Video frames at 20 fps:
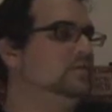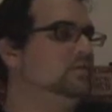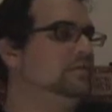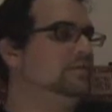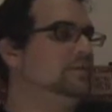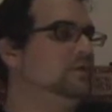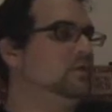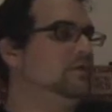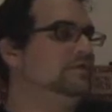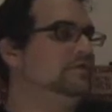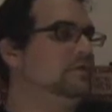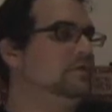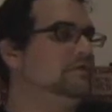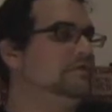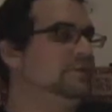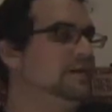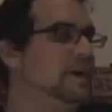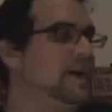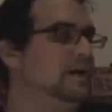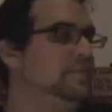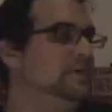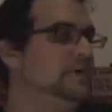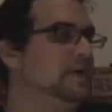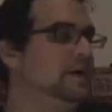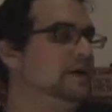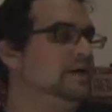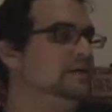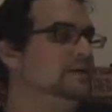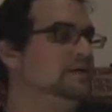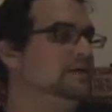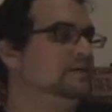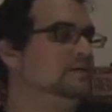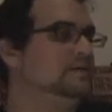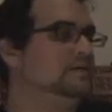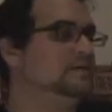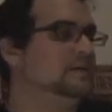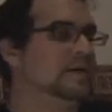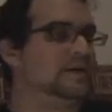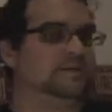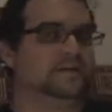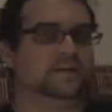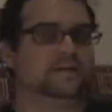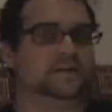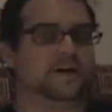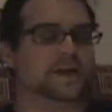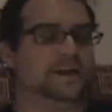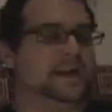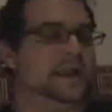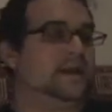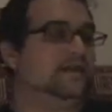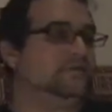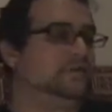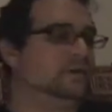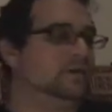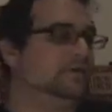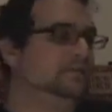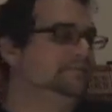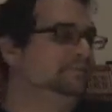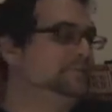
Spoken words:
with UFO phenomenon, ever.